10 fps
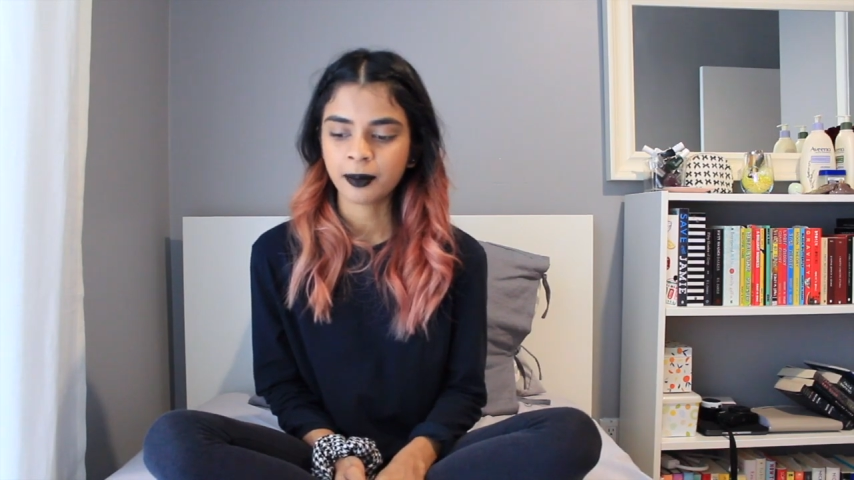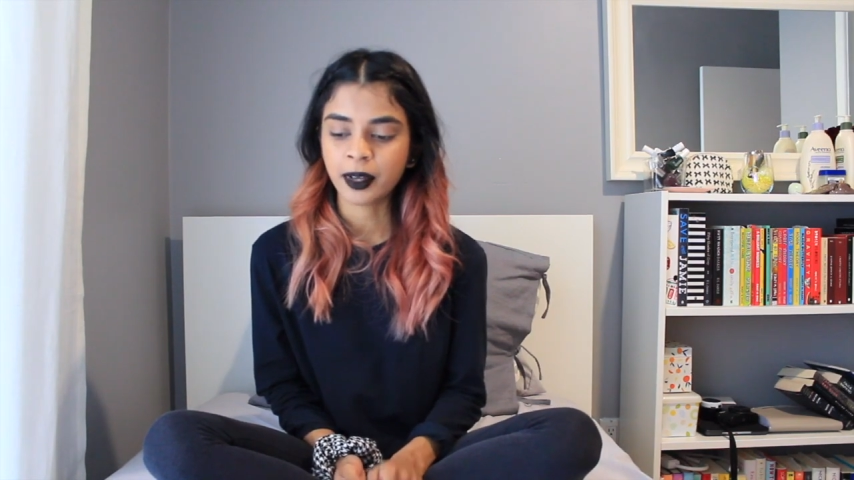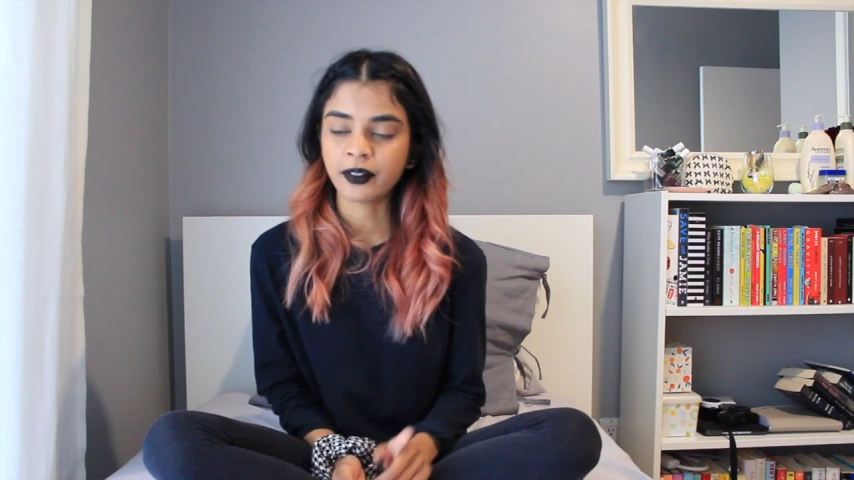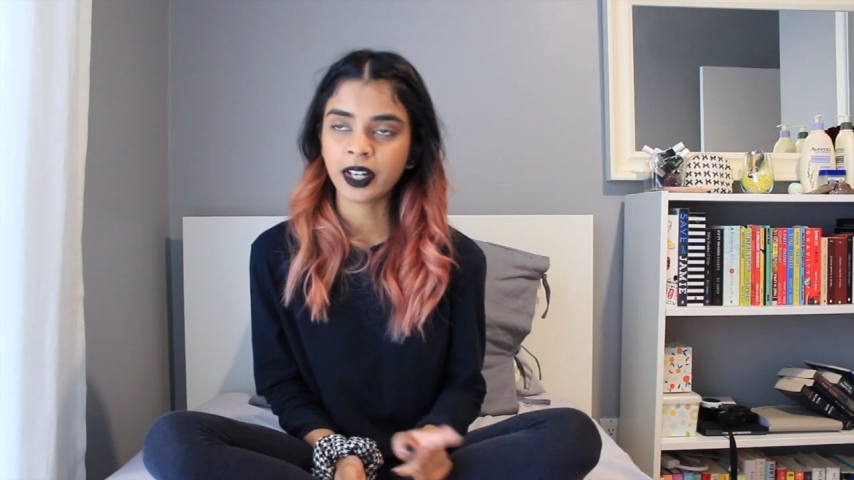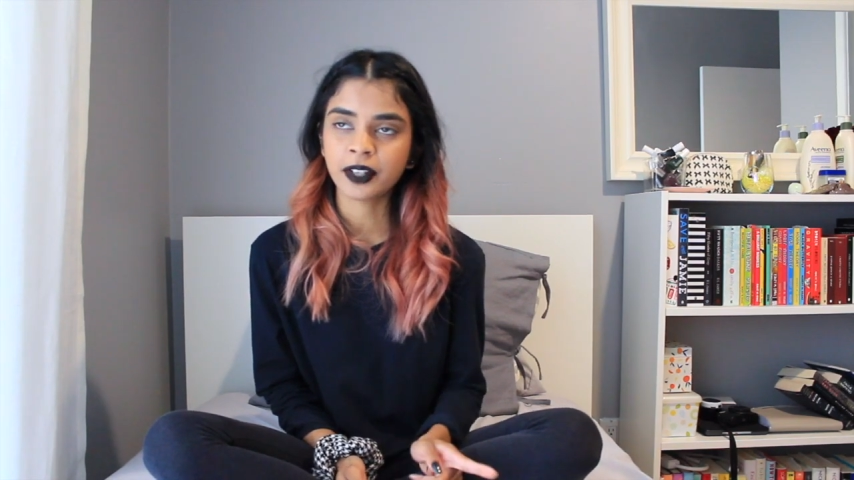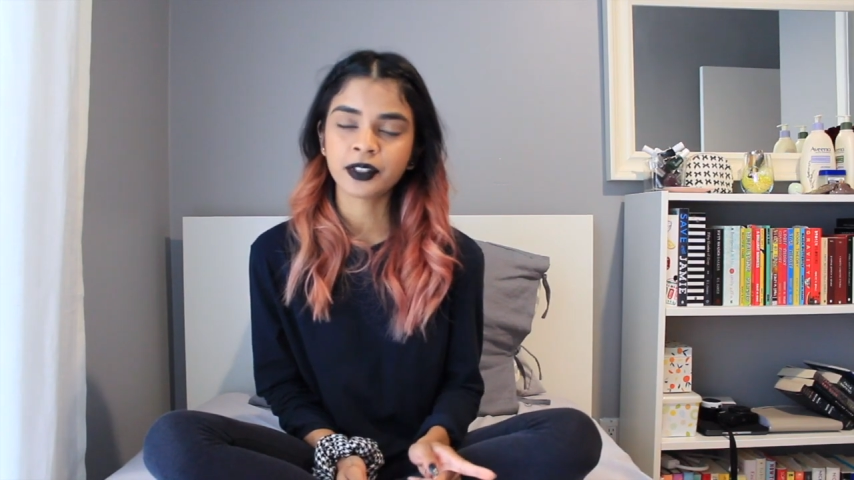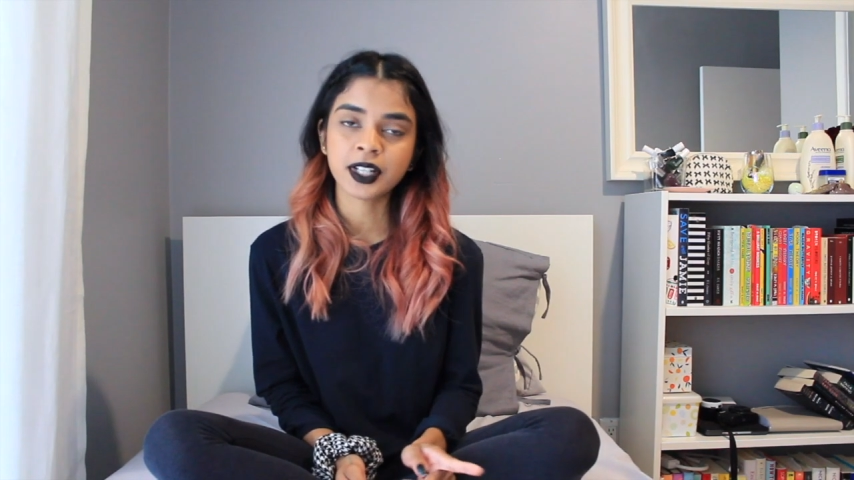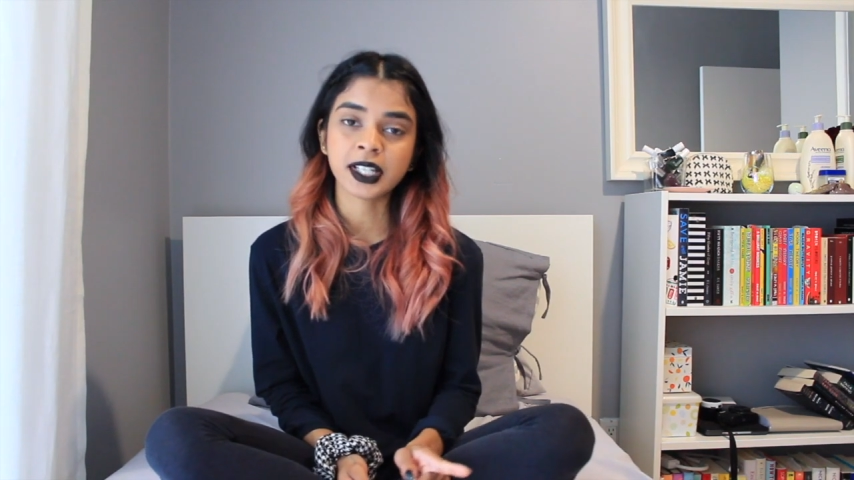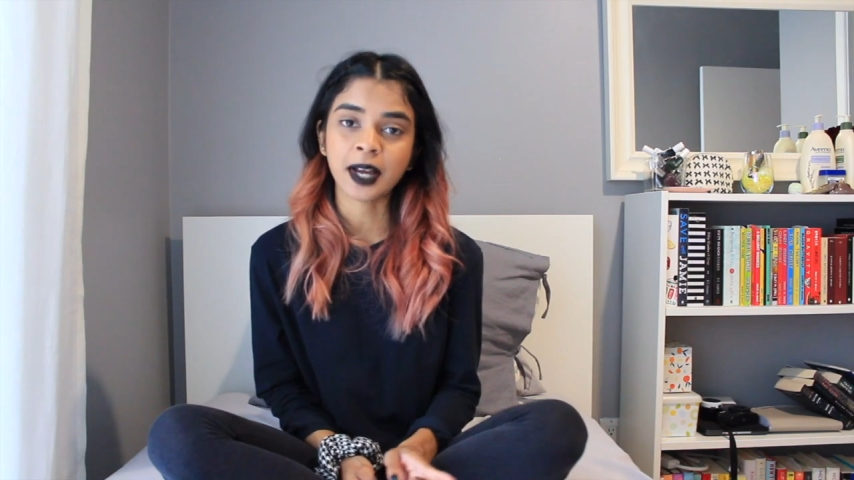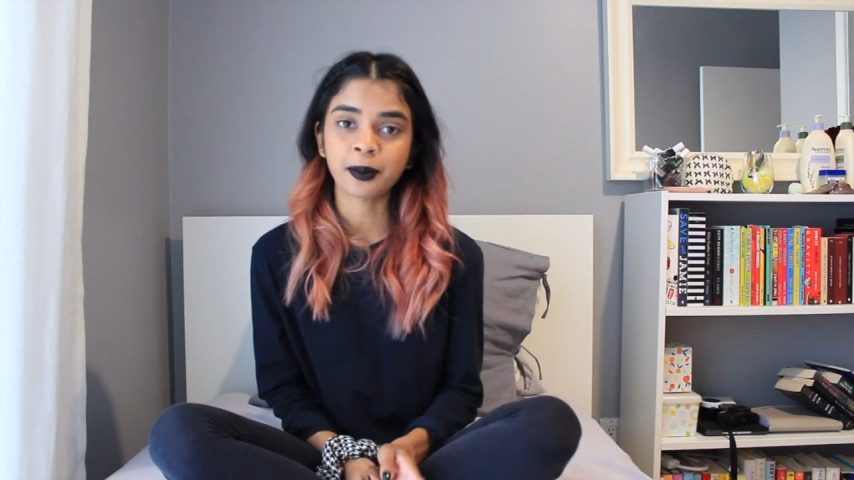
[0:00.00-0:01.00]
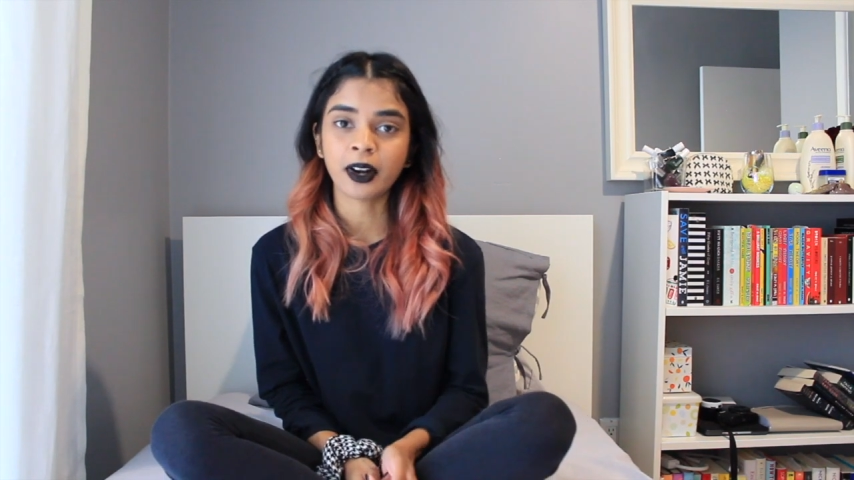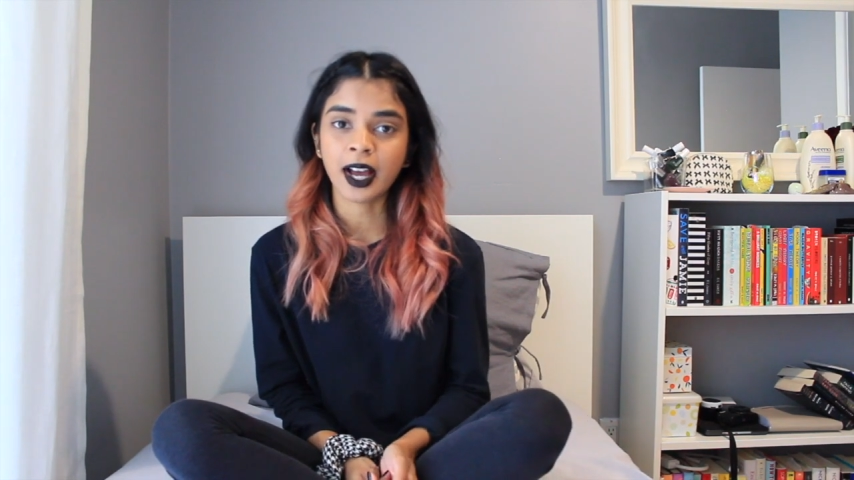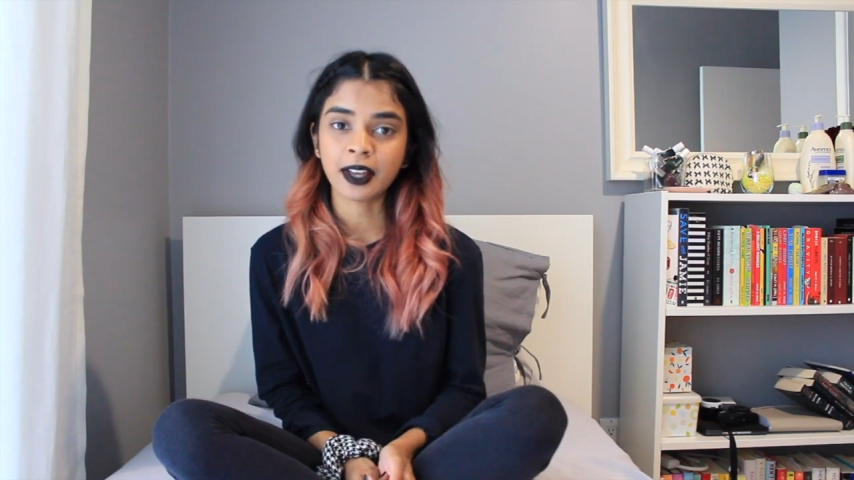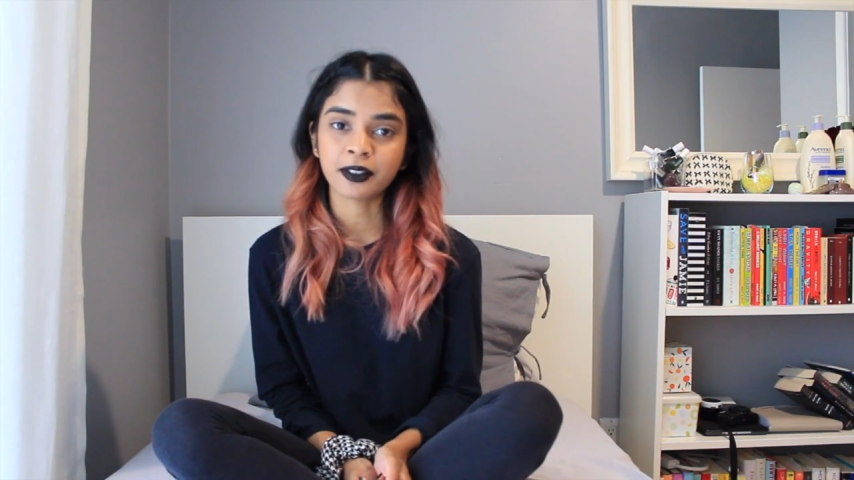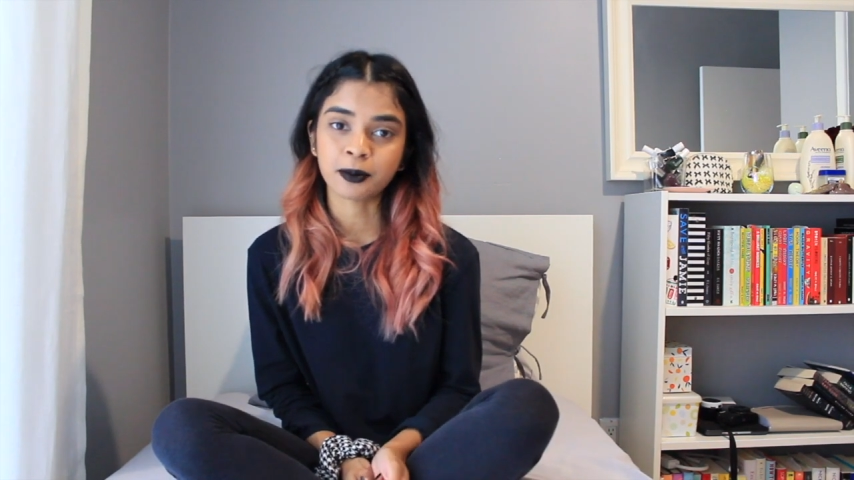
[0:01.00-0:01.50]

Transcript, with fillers: my very first MRI